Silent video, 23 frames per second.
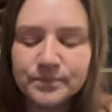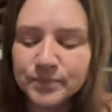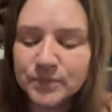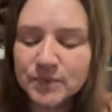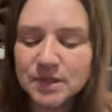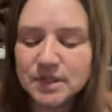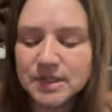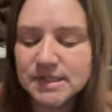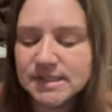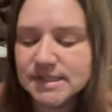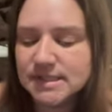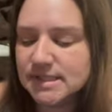
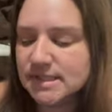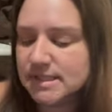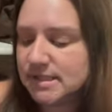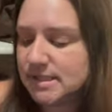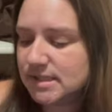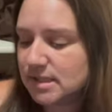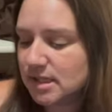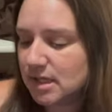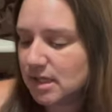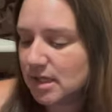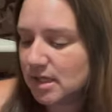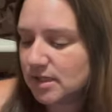This is
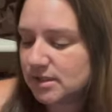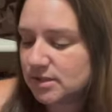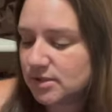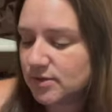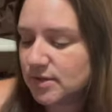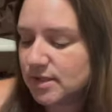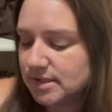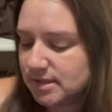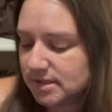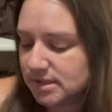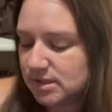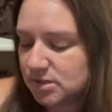
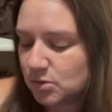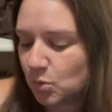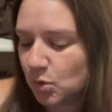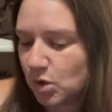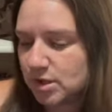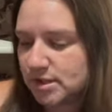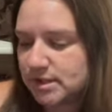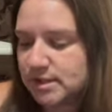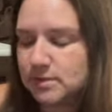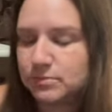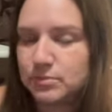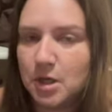the
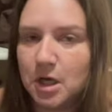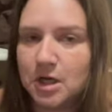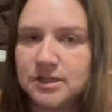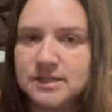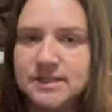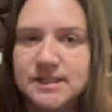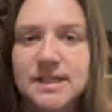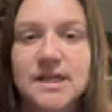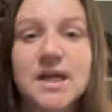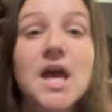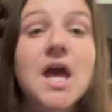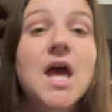worsted boxy.